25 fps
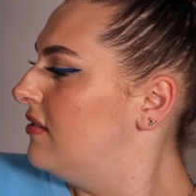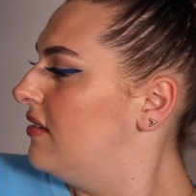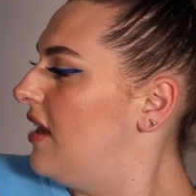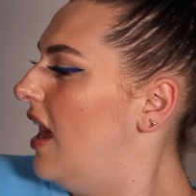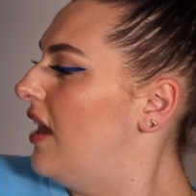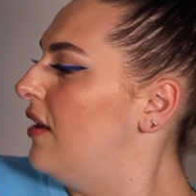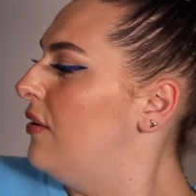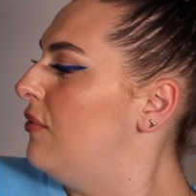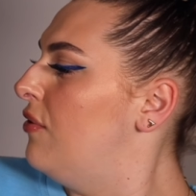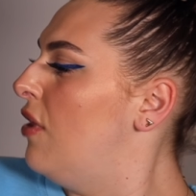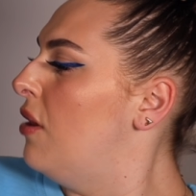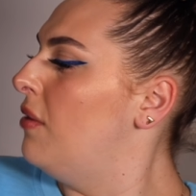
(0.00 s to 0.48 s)

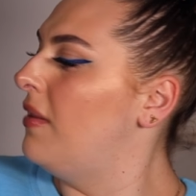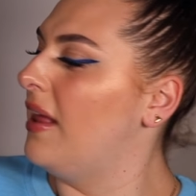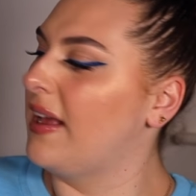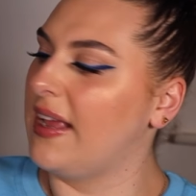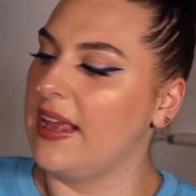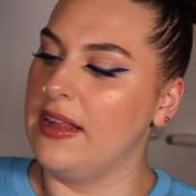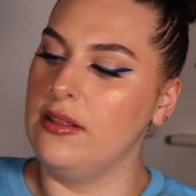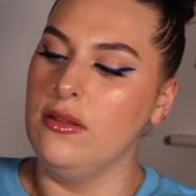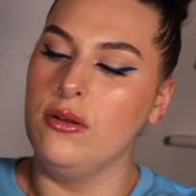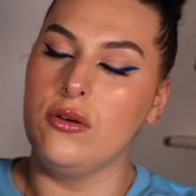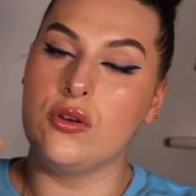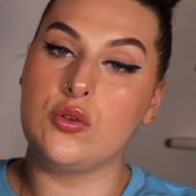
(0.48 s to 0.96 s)
I don't know,
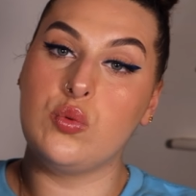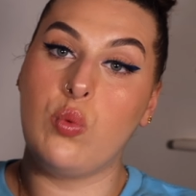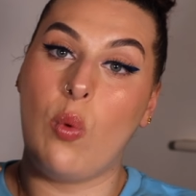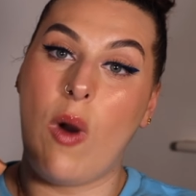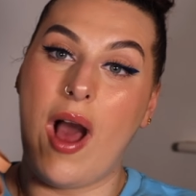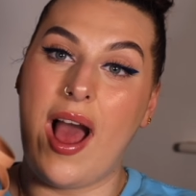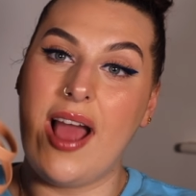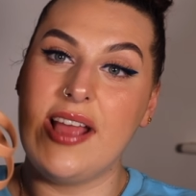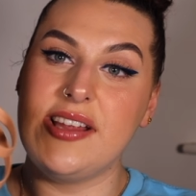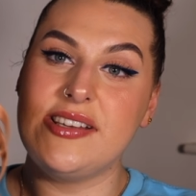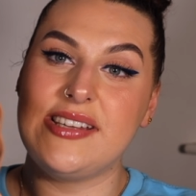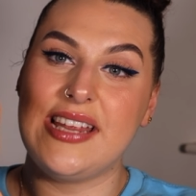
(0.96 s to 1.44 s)
like it looks
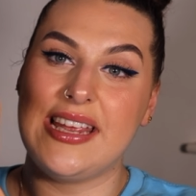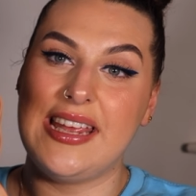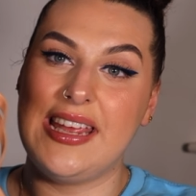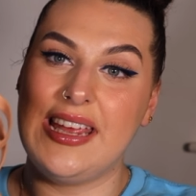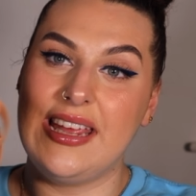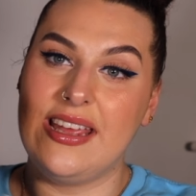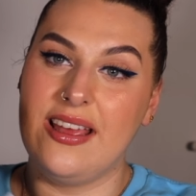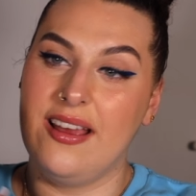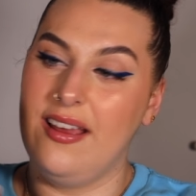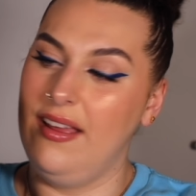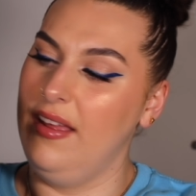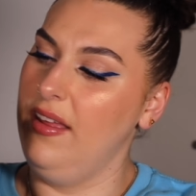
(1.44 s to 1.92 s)
wide
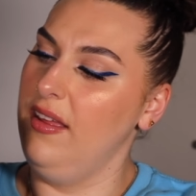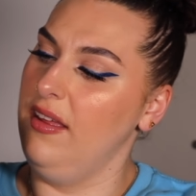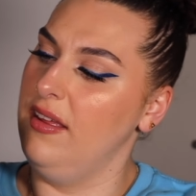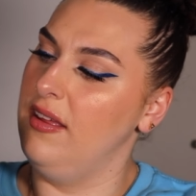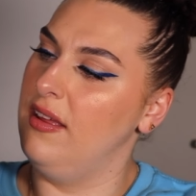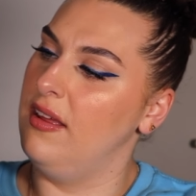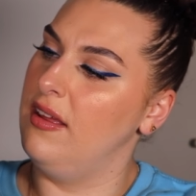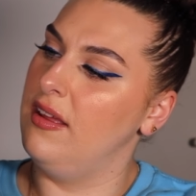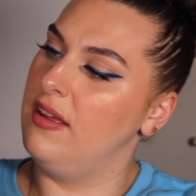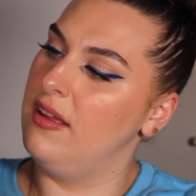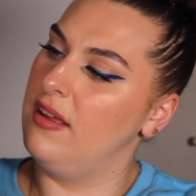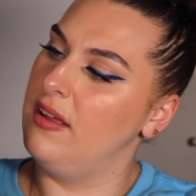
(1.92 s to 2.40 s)
here,
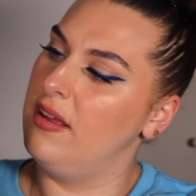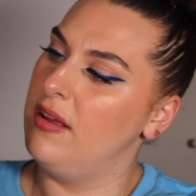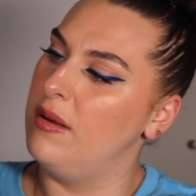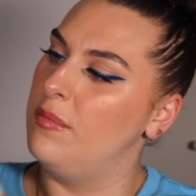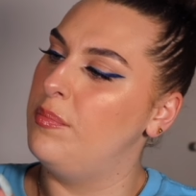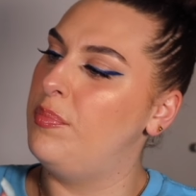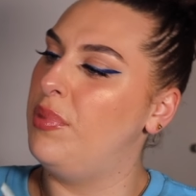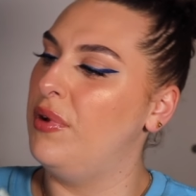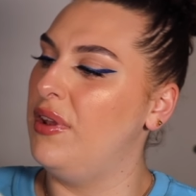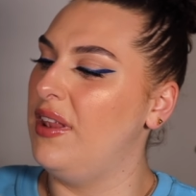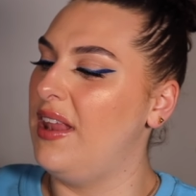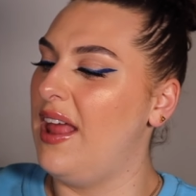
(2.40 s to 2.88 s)

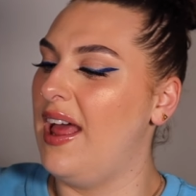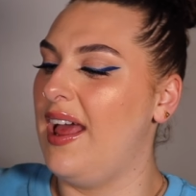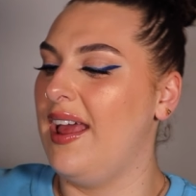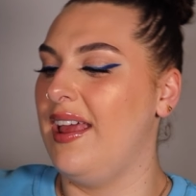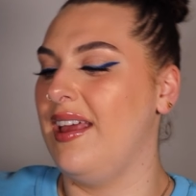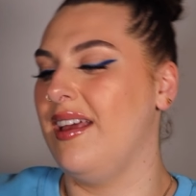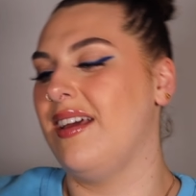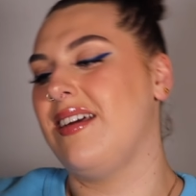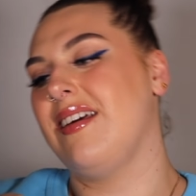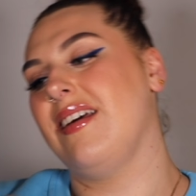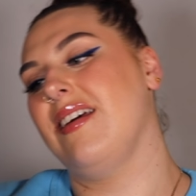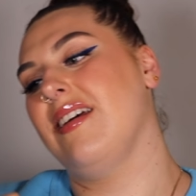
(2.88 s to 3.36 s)
but
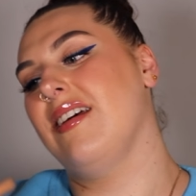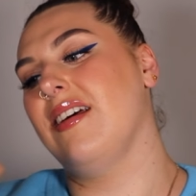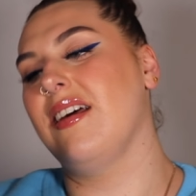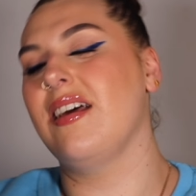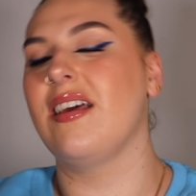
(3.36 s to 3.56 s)
like,